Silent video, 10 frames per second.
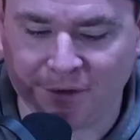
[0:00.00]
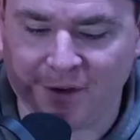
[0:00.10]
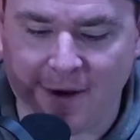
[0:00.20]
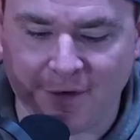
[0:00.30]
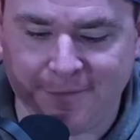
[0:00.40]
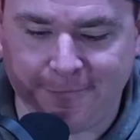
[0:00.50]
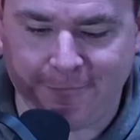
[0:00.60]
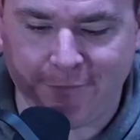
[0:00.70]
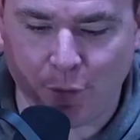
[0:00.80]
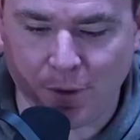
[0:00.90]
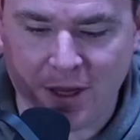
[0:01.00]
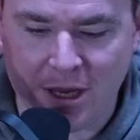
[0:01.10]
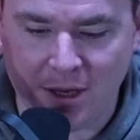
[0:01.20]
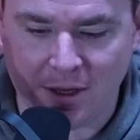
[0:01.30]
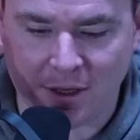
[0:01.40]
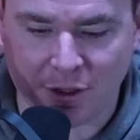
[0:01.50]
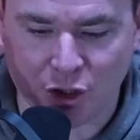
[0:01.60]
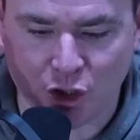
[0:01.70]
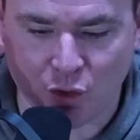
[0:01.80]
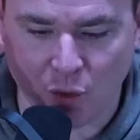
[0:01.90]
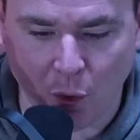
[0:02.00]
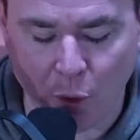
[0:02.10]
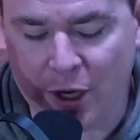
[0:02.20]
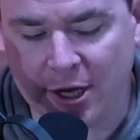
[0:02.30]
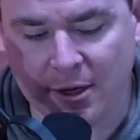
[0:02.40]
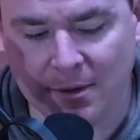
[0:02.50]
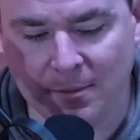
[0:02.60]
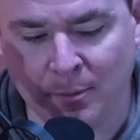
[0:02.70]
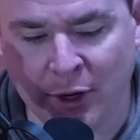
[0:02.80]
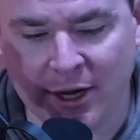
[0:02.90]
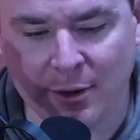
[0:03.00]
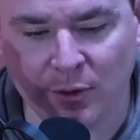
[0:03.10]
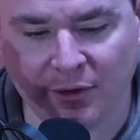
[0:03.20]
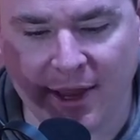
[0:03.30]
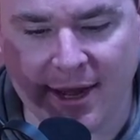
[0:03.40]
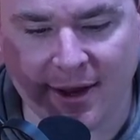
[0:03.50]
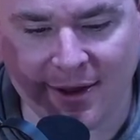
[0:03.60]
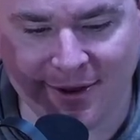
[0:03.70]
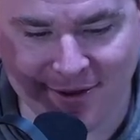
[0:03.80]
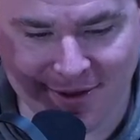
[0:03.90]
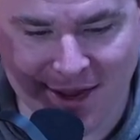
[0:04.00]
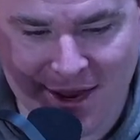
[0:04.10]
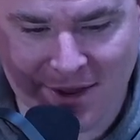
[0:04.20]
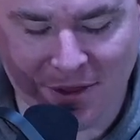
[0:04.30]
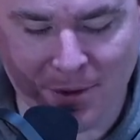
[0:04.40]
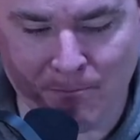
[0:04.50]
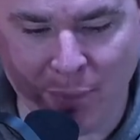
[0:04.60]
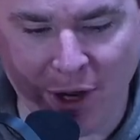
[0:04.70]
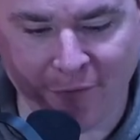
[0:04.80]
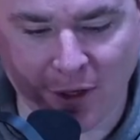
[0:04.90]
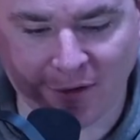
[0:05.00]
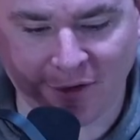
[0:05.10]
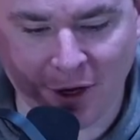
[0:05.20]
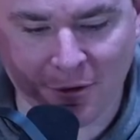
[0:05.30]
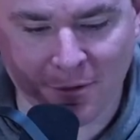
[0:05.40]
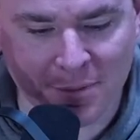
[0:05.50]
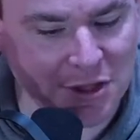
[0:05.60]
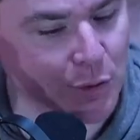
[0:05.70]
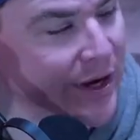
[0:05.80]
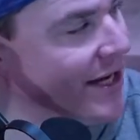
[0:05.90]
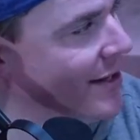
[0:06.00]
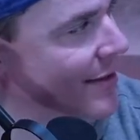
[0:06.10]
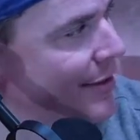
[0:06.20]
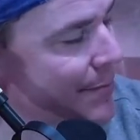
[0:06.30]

never fully controlled it, but it was like the buffer zone between the